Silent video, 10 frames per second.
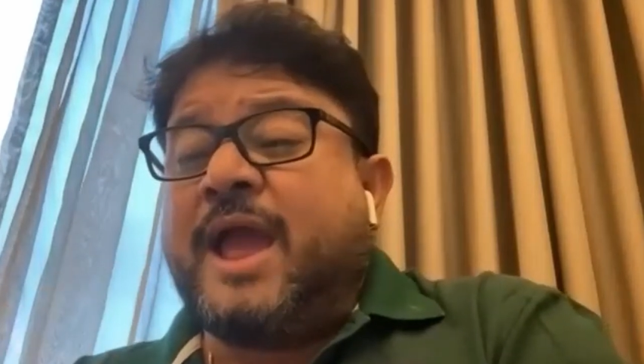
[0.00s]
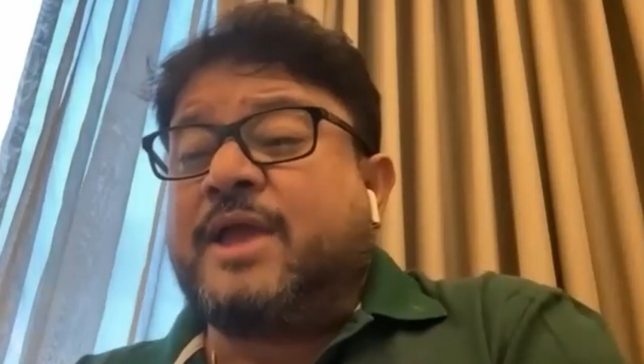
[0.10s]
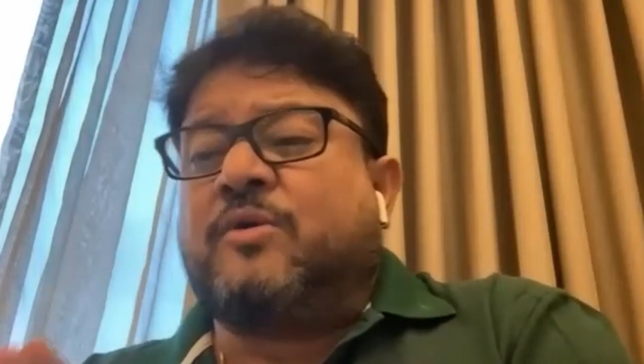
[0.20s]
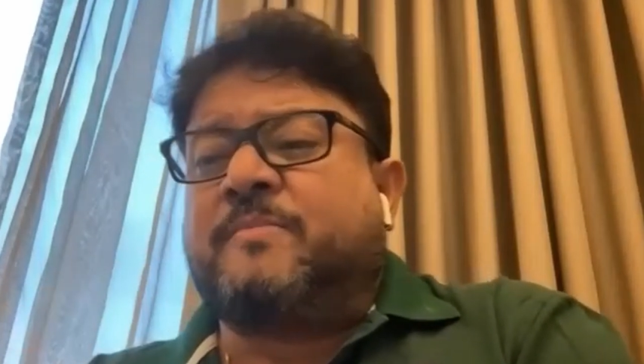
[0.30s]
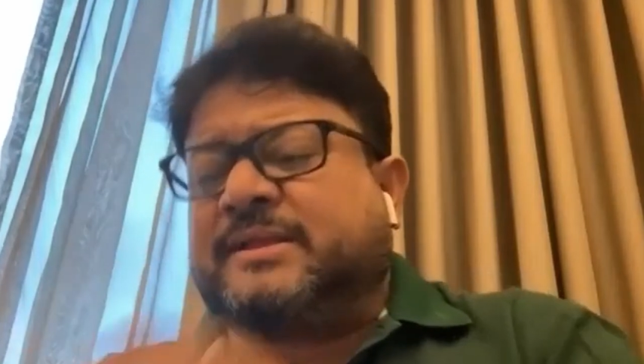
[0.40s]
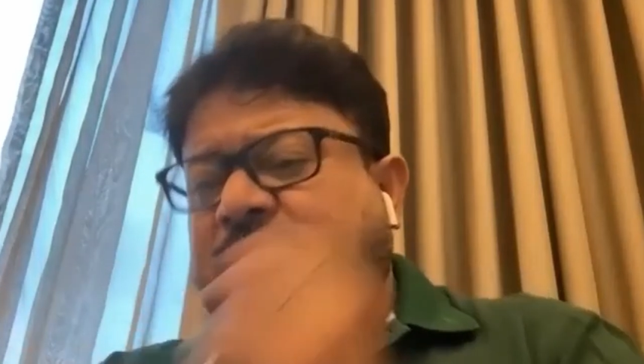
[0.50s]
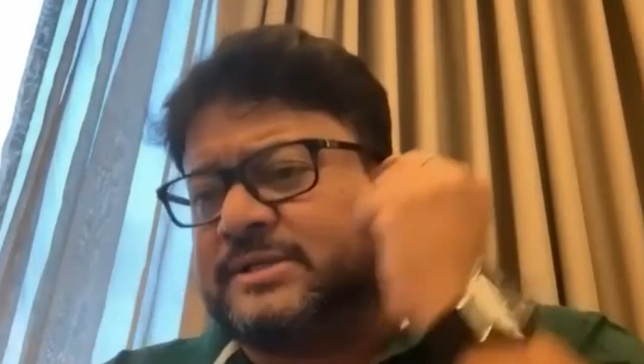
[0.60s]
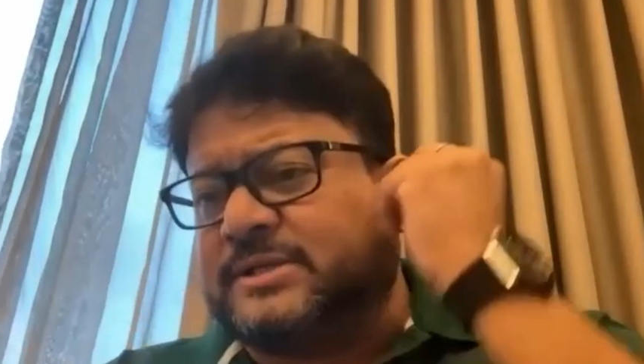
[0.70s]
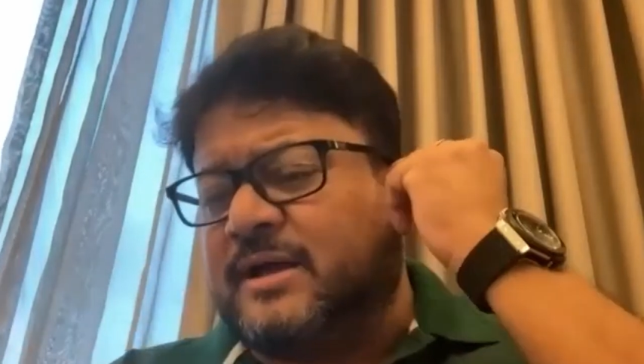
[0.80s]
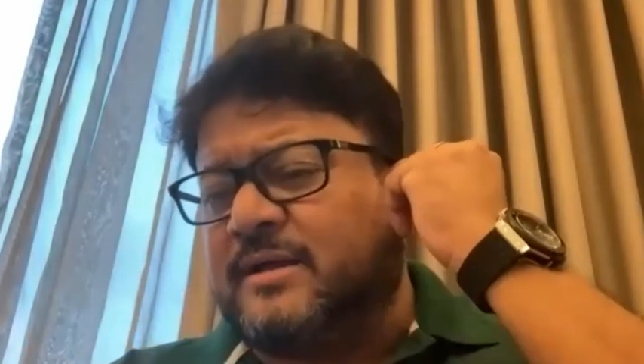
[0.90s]
where your
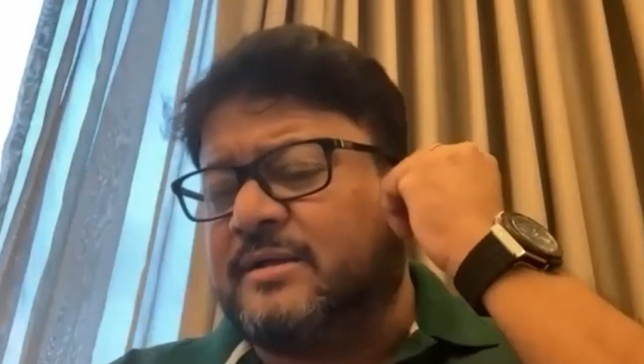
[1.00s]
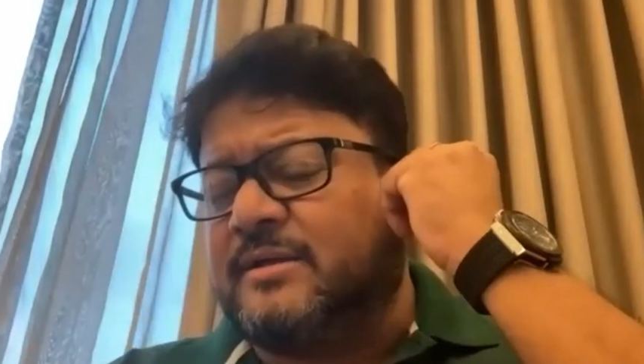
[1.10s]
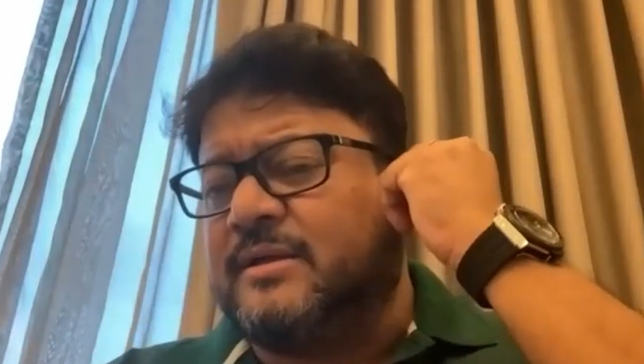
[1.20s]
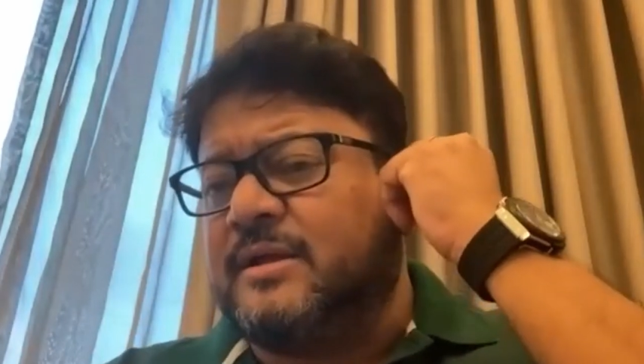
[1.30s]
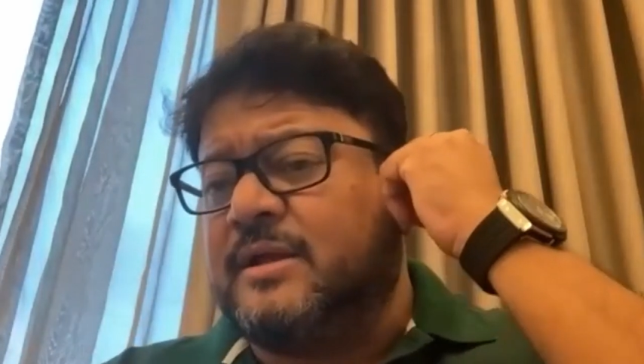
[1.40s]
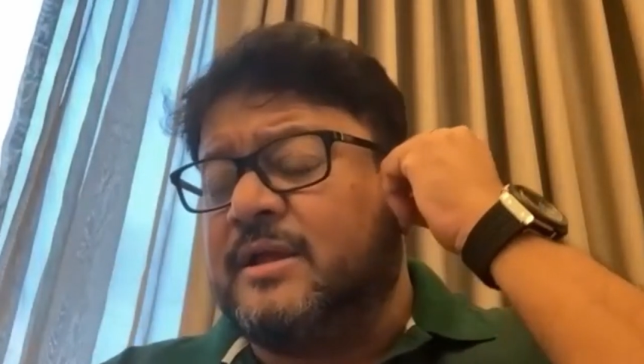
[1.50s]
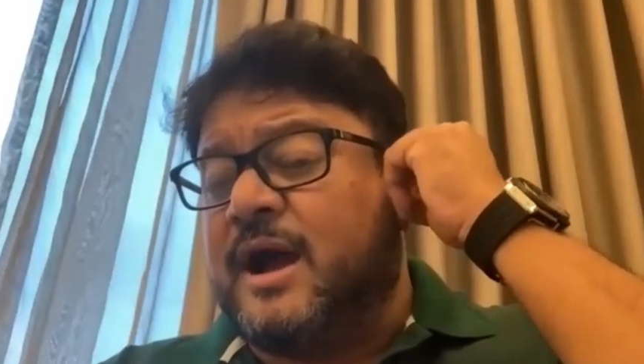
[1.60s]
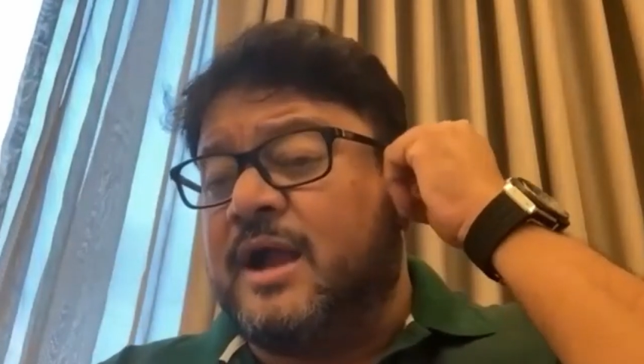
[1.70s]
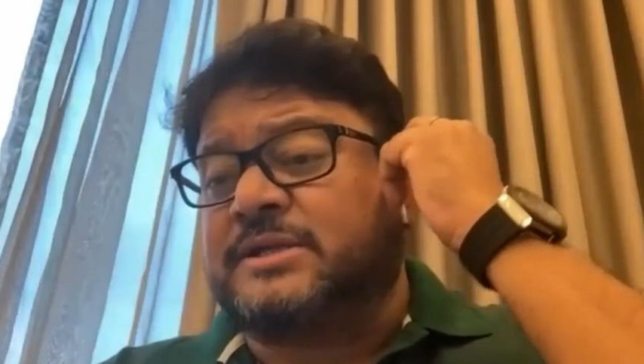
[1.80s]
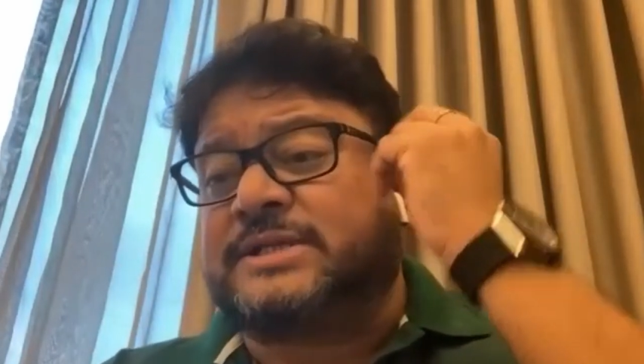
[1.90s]
methods are,
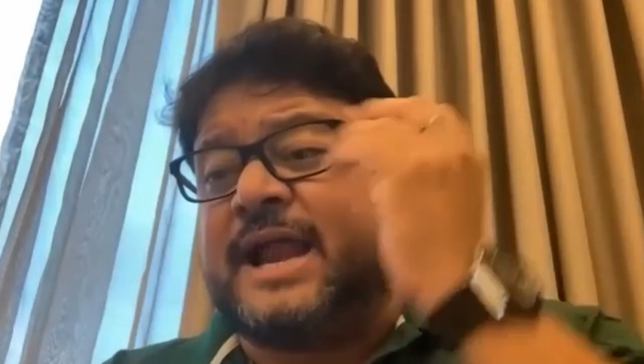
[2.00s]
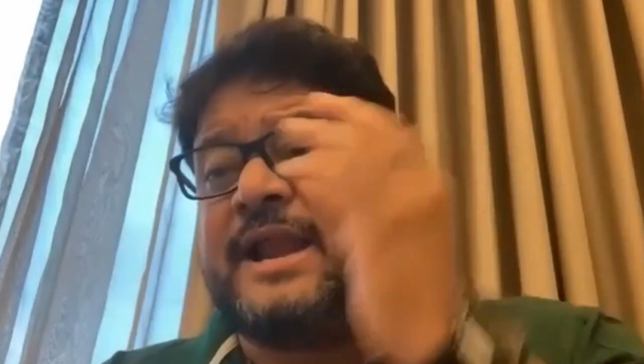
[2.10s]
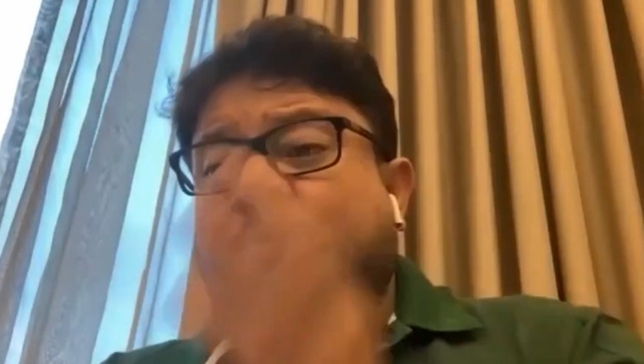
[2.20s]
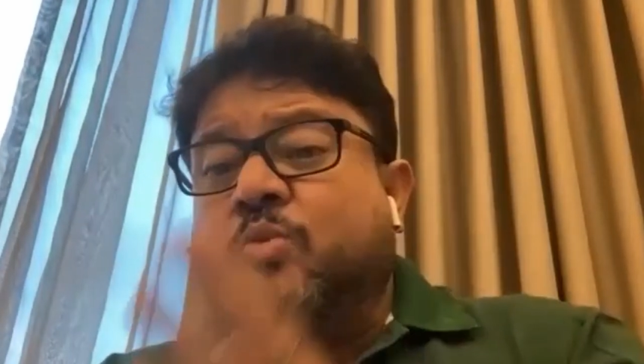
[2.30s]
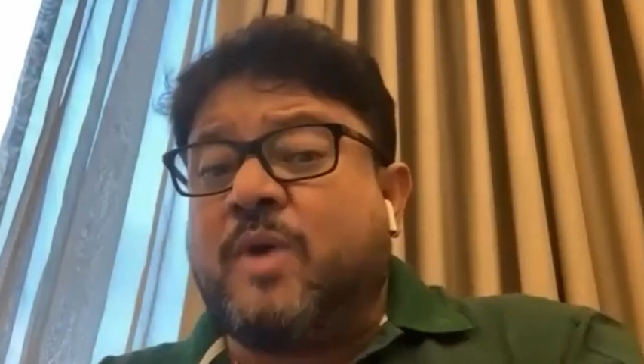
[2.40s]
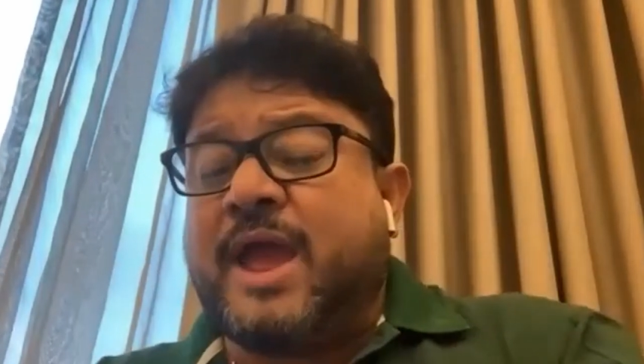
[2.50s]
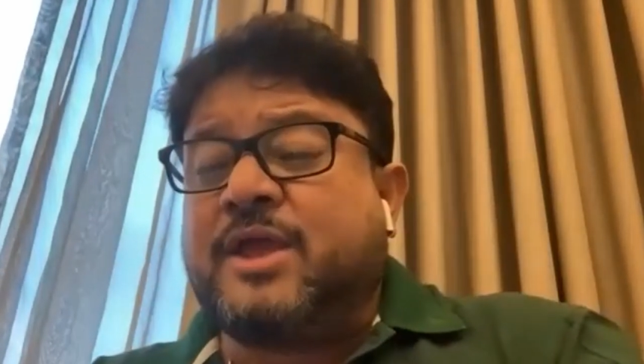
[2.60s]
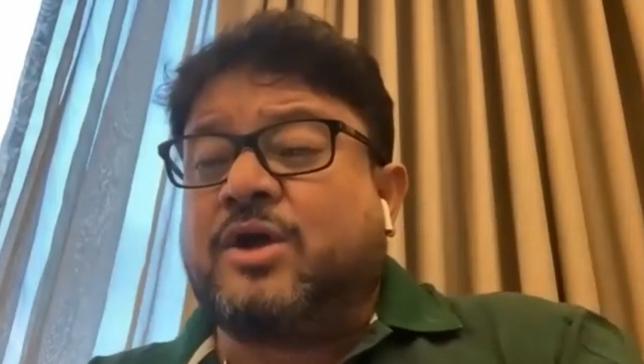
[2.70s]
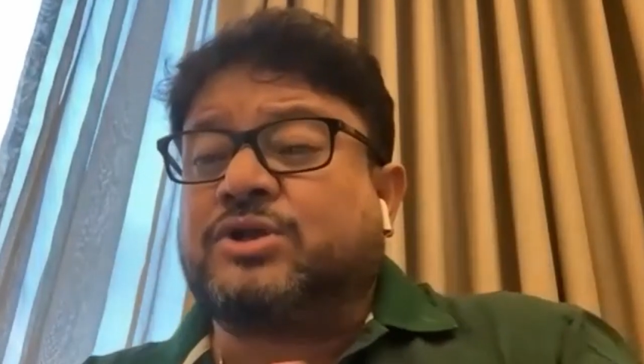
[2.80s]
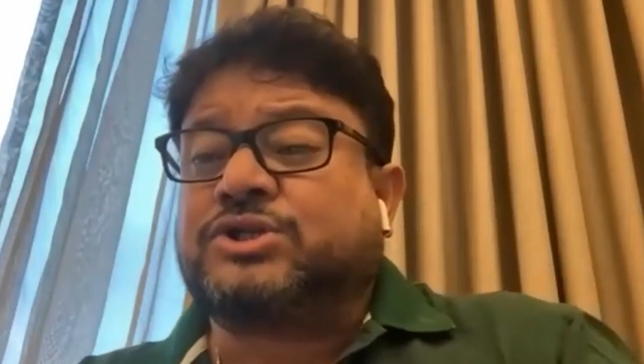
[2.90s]
understanding where
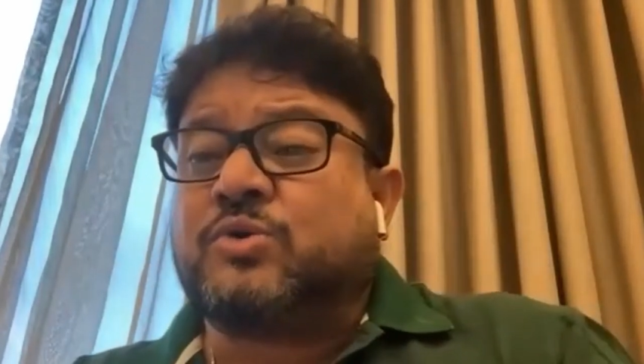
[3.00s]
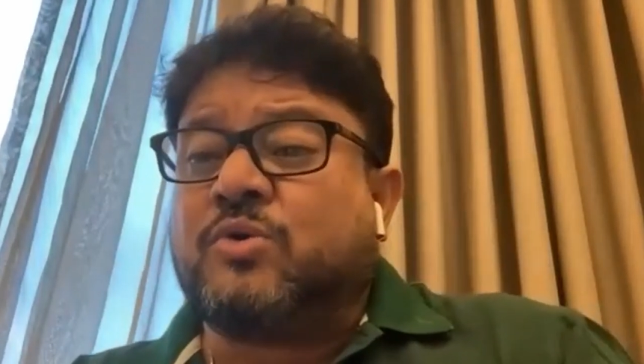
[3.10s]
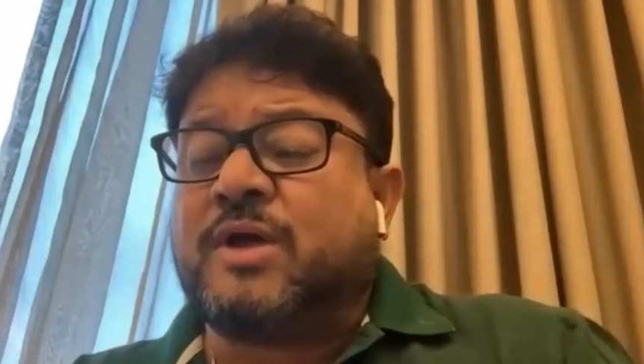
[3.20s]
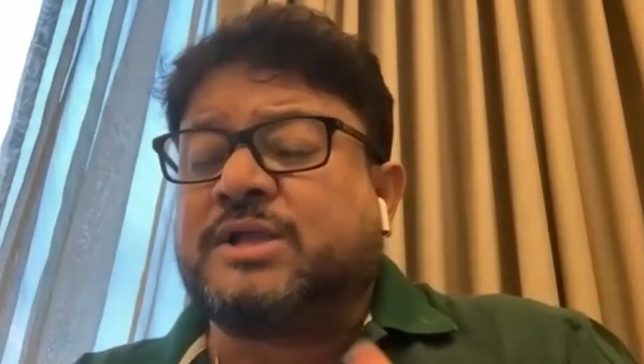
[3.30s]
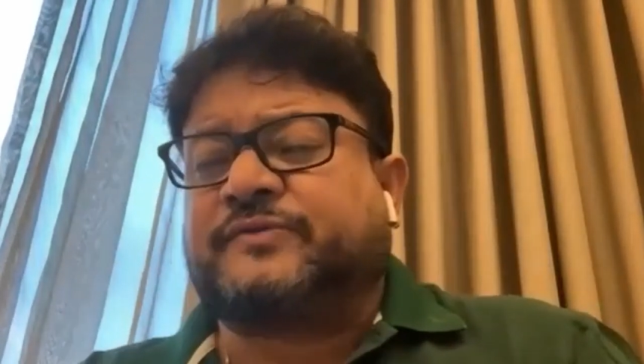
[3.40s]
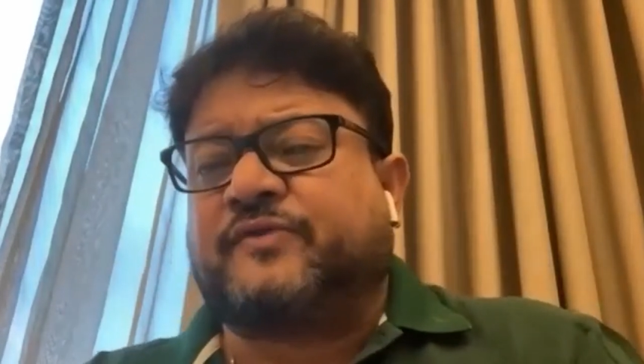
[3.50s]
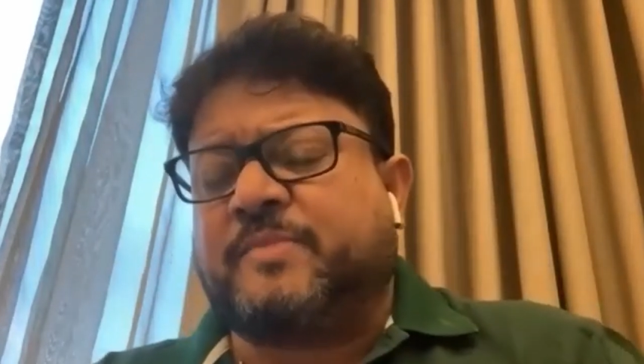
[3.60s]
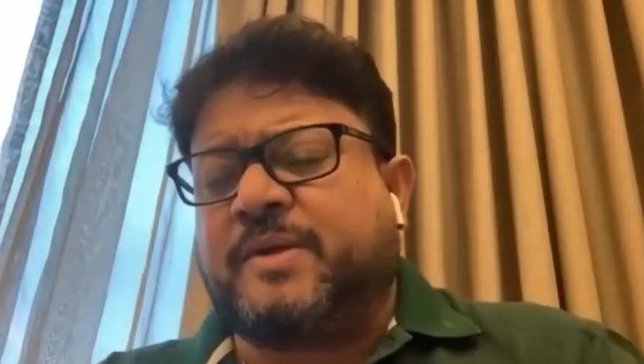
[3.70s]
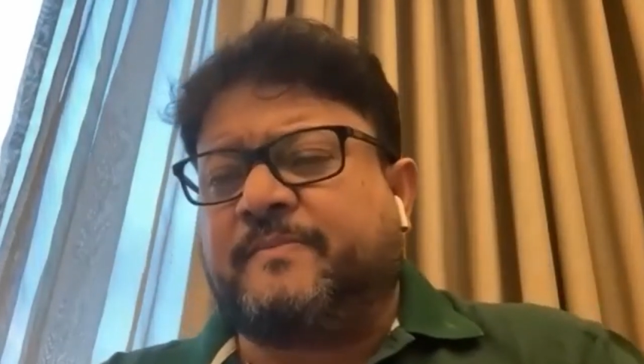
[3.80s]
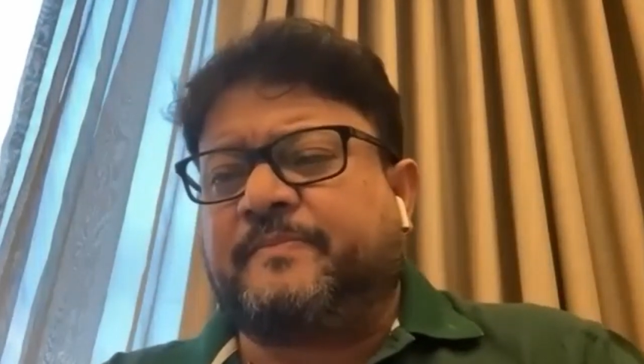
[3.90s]
you're going to score runs
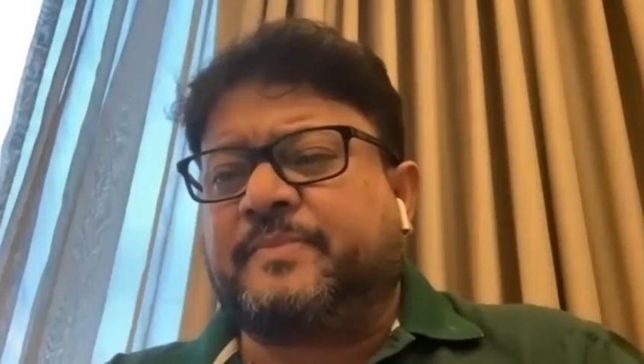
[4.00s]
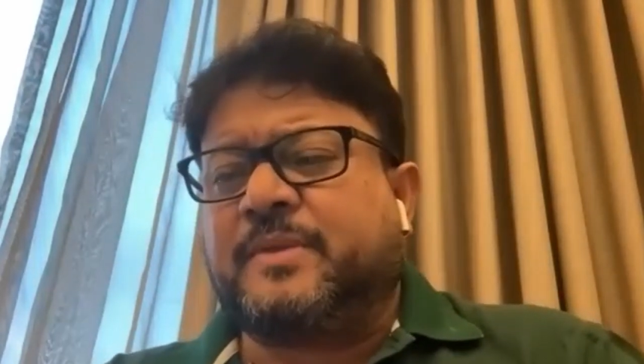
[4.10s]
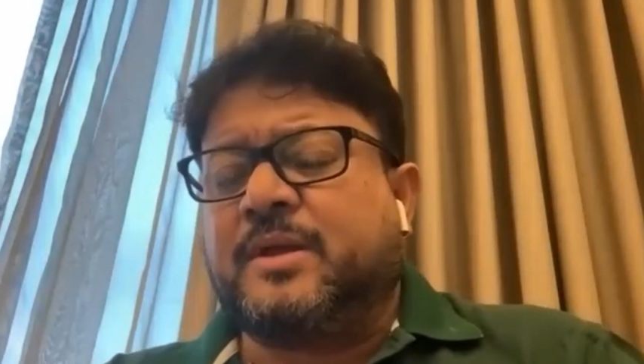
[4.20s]
from him,